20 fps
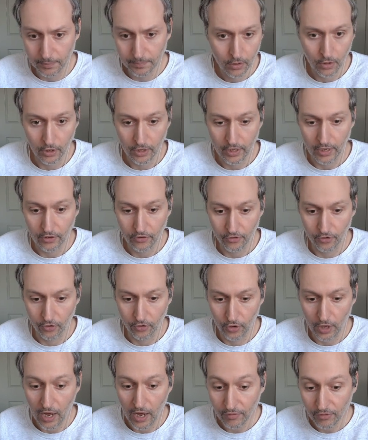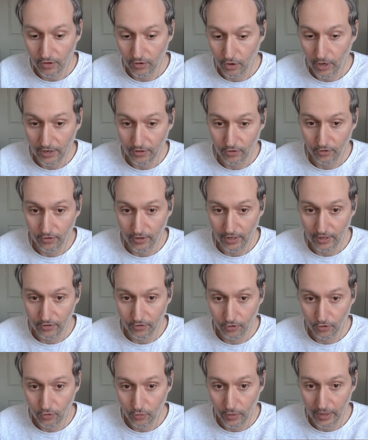Okay, so after knight to
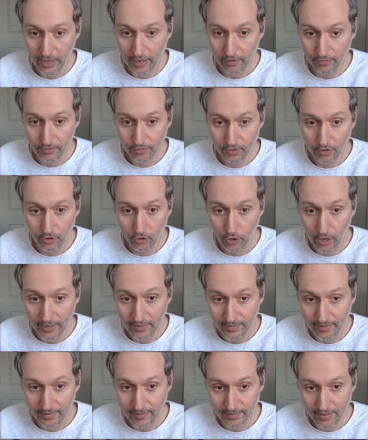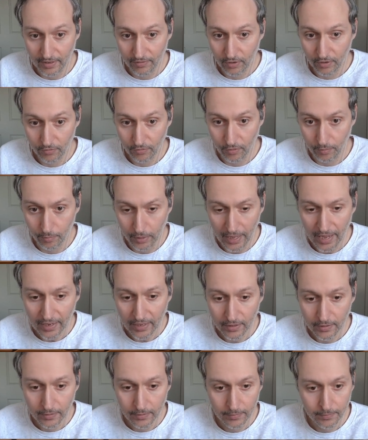d2, we have knight d7 from black.